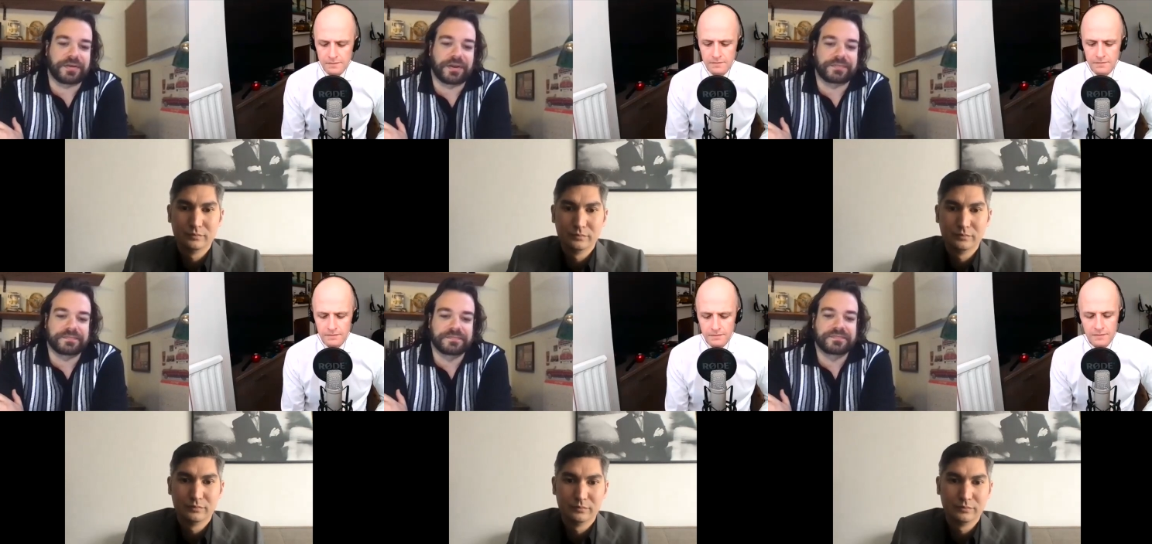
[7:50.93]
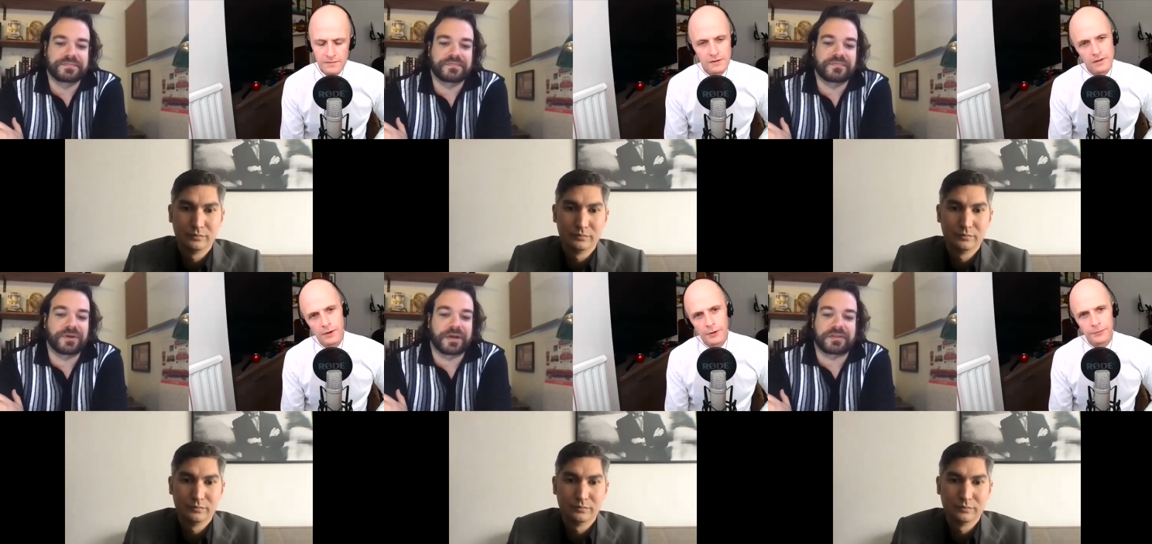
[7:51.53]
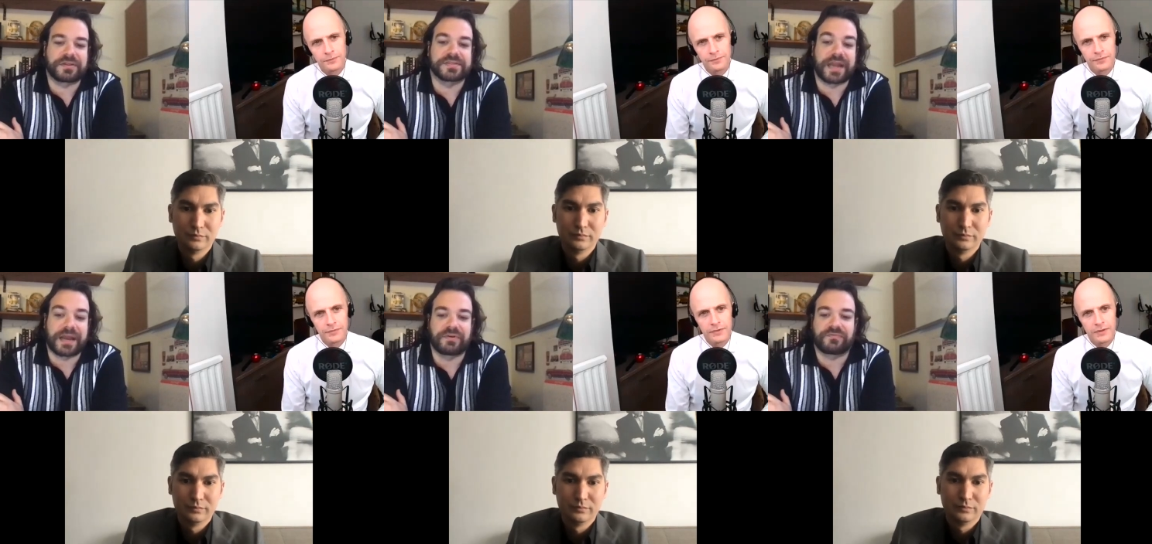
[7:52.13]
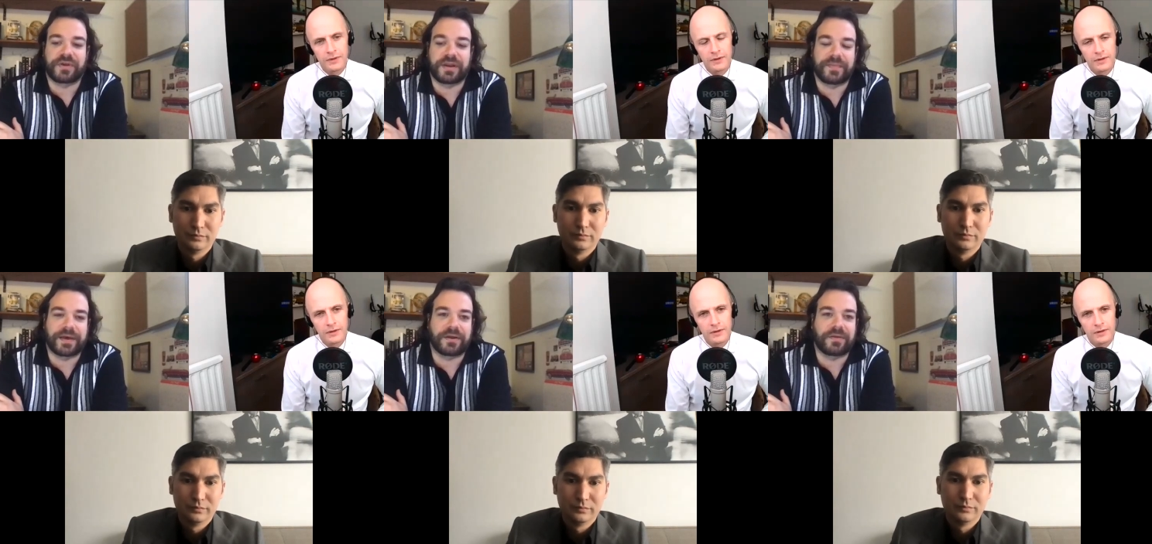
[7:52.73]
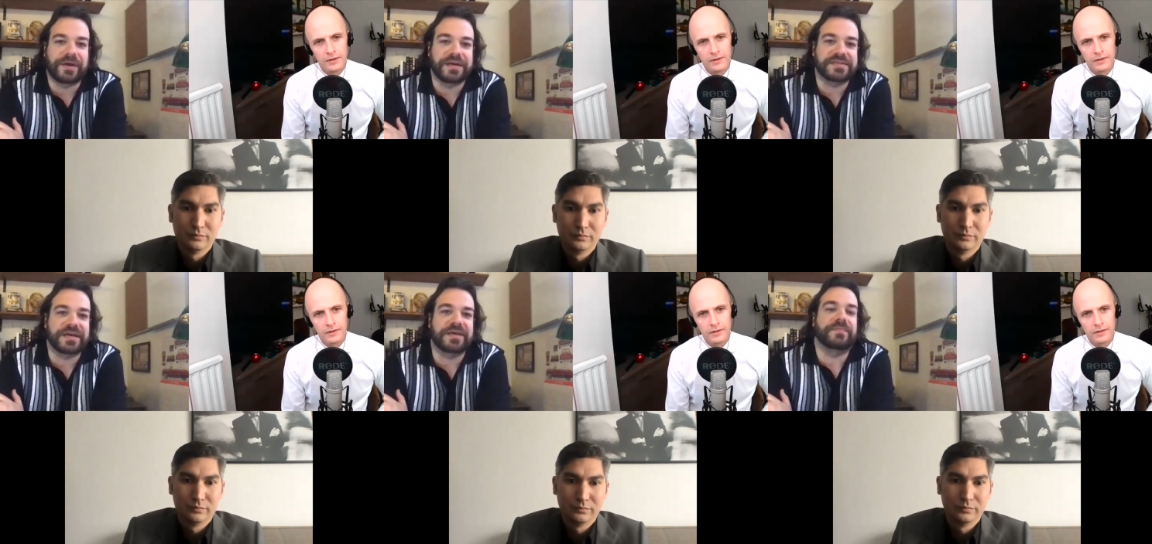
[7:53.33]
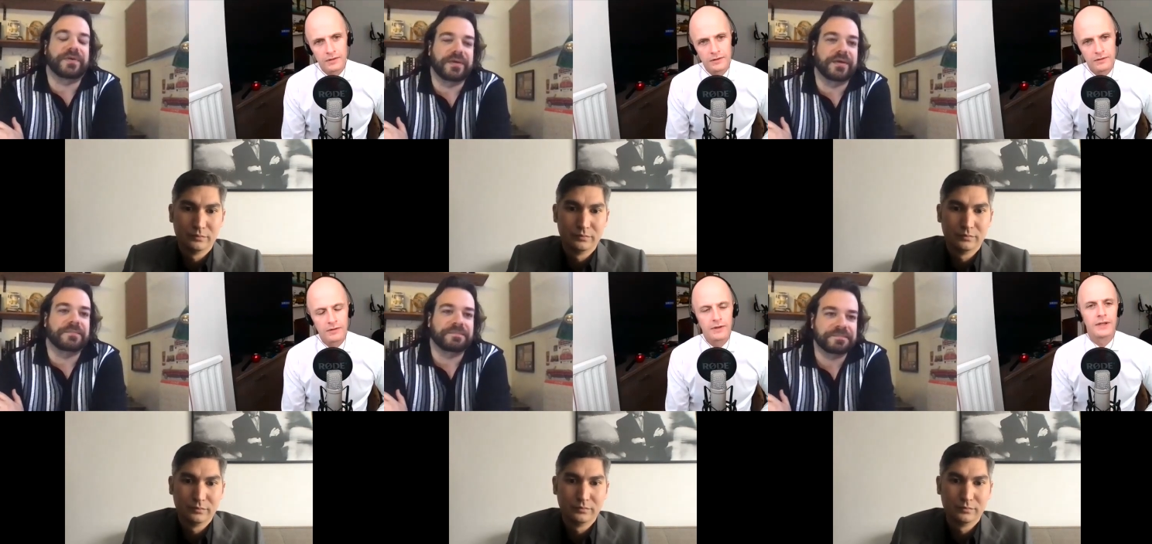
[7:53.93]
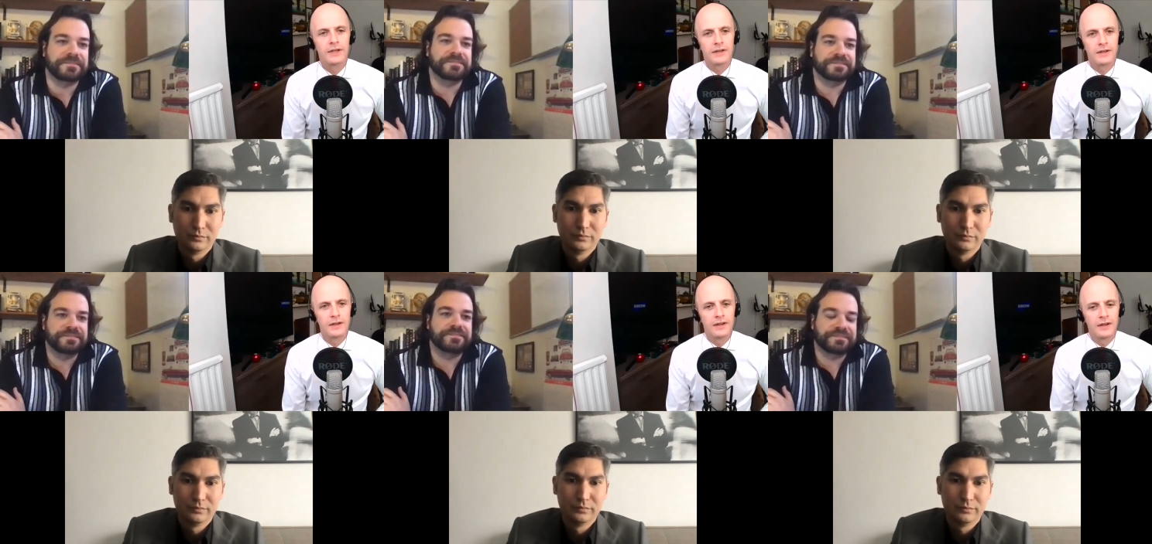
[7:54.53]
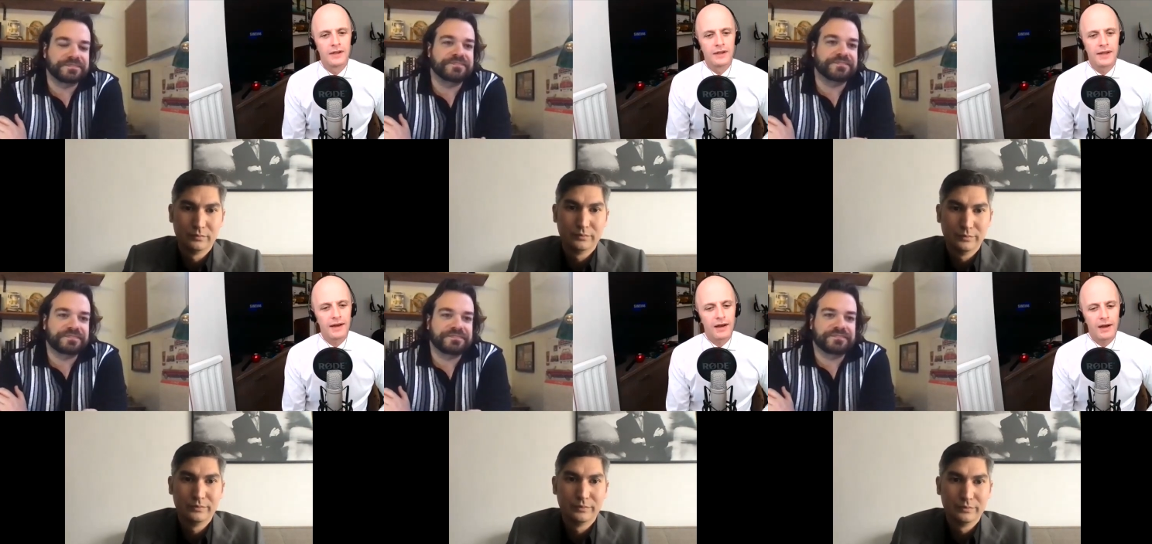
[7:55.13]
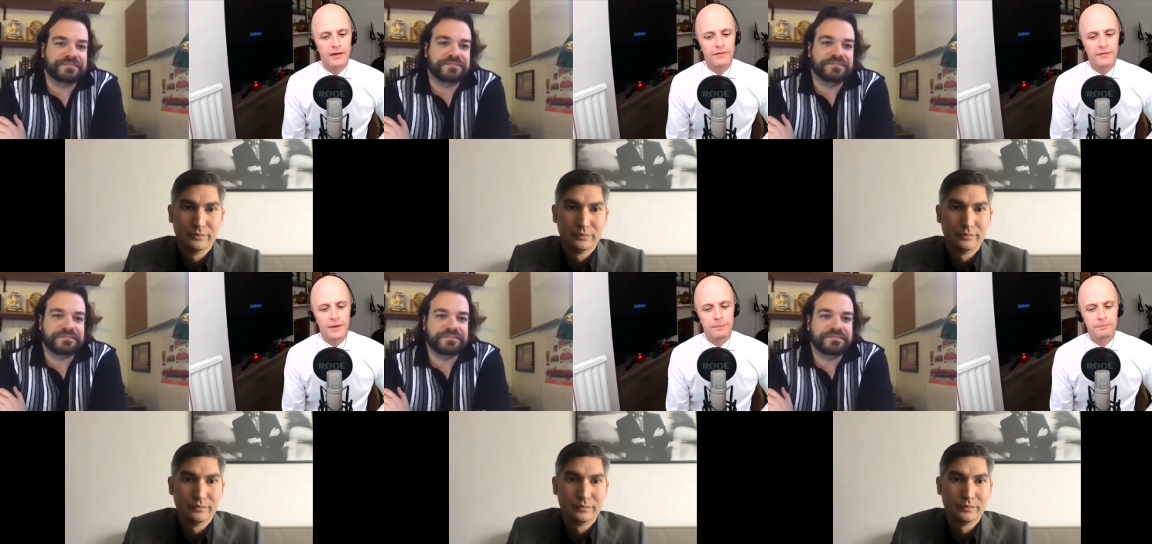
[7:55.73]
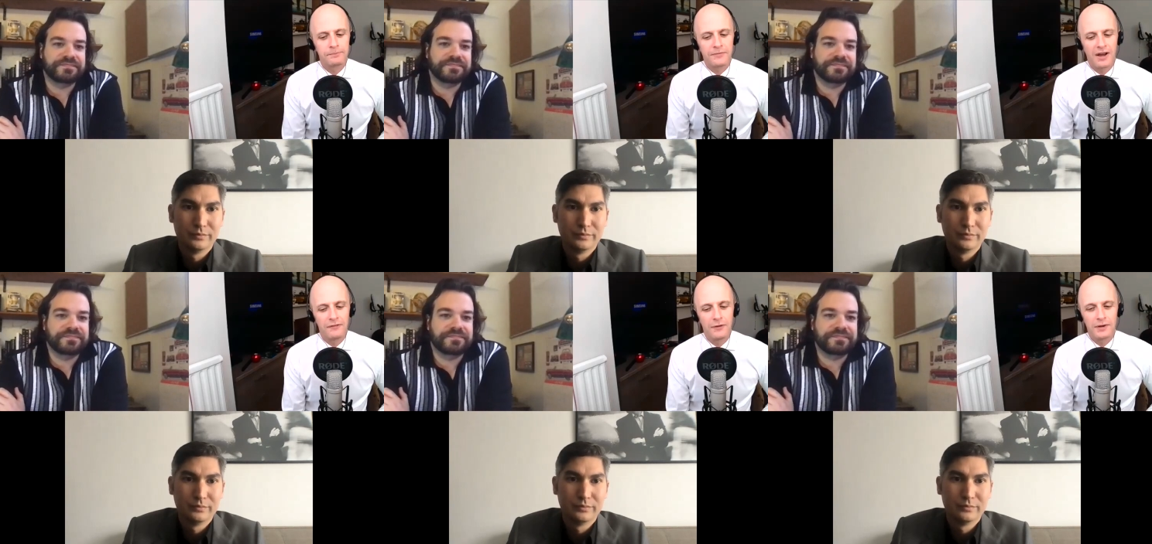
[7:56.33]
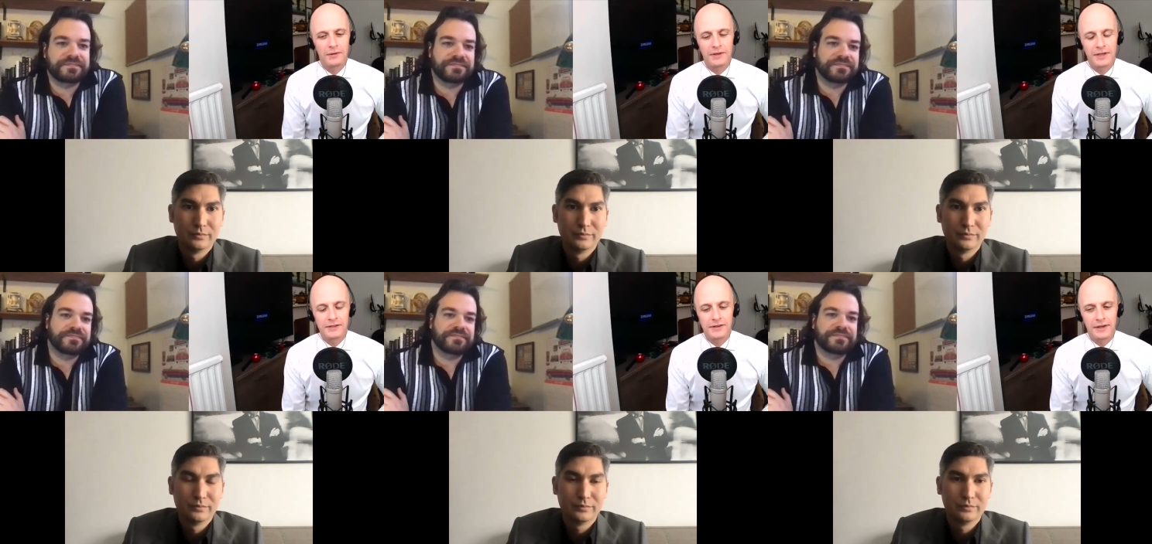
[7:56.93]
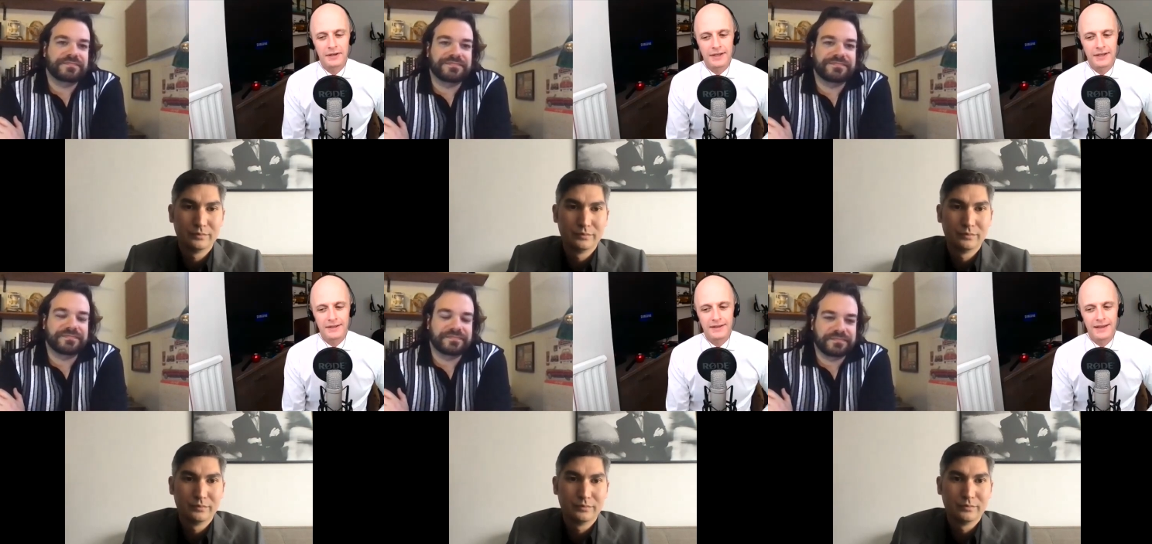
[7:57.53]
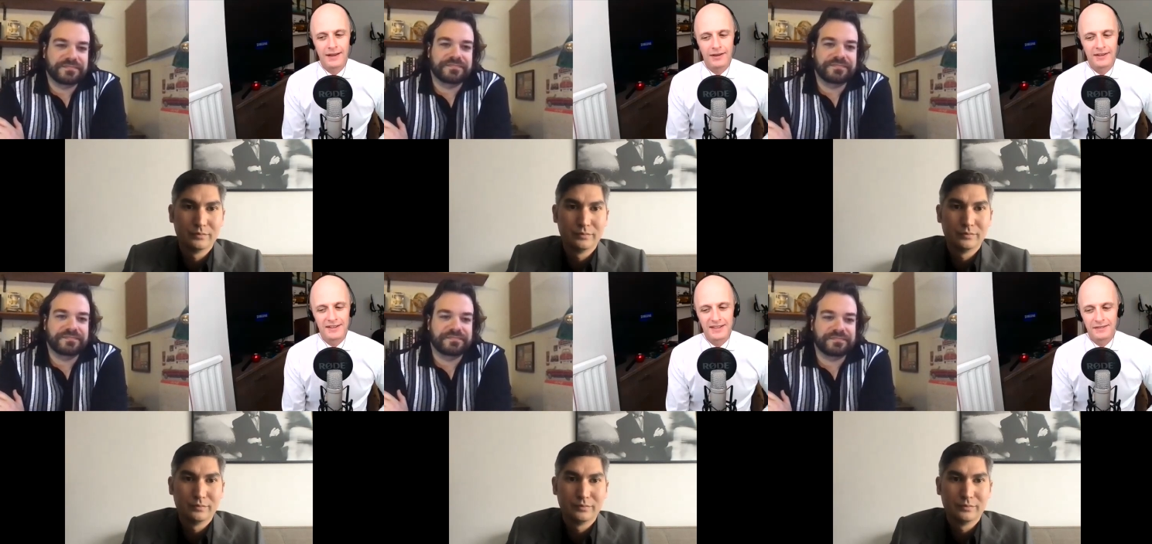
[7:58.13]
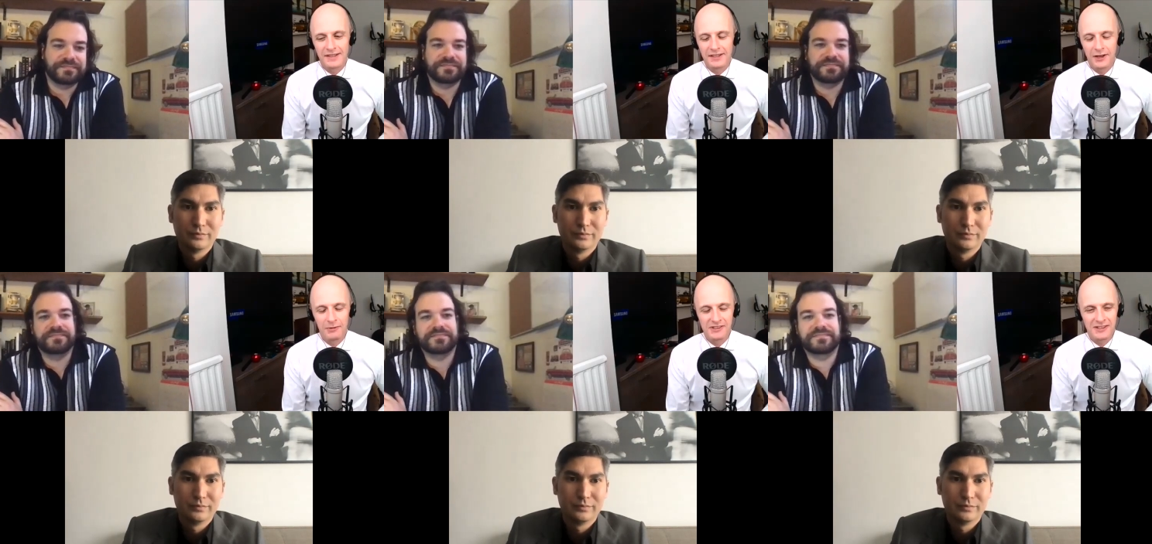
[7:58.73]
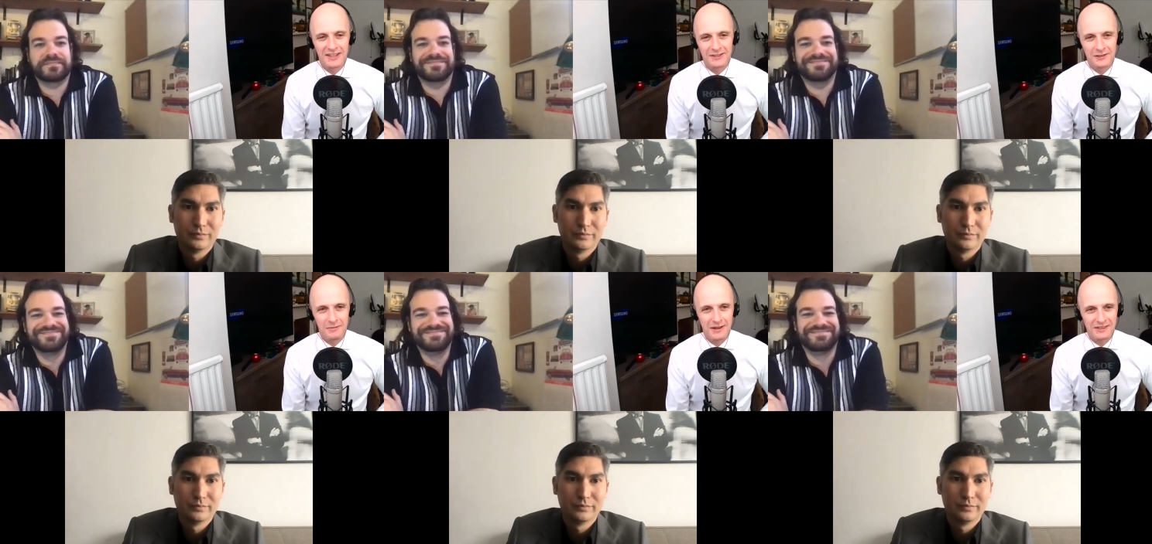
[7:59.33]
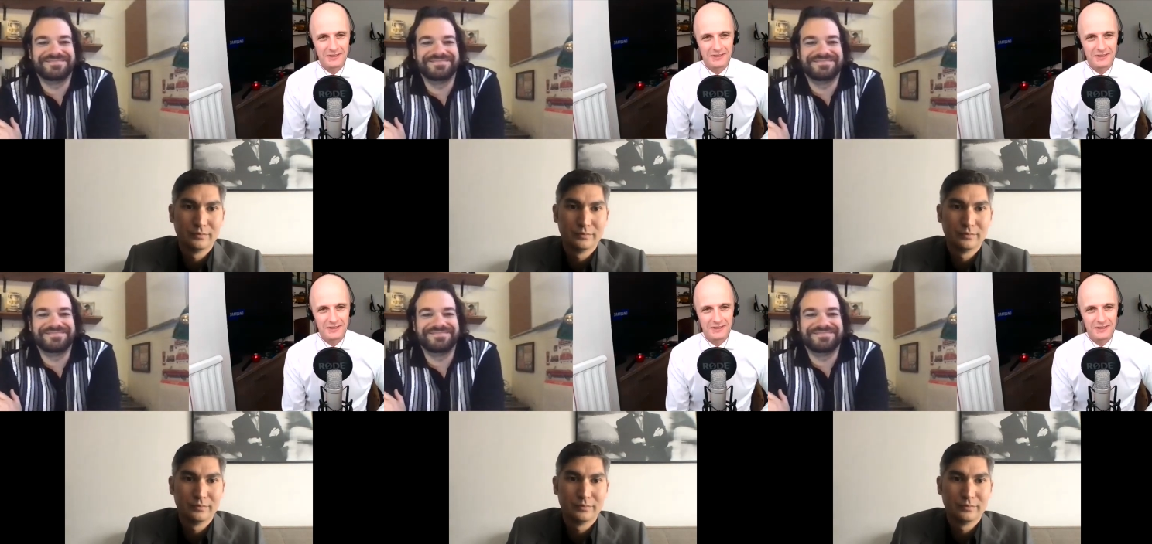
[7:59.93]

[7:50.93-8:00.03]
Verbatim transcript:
Speaker 1: you know, productions that I would have written about on my site. But, yeah. Right.
Speaker 2: Yeah, I've, um, I thought it was interesting. In the D V D commentary, they talk about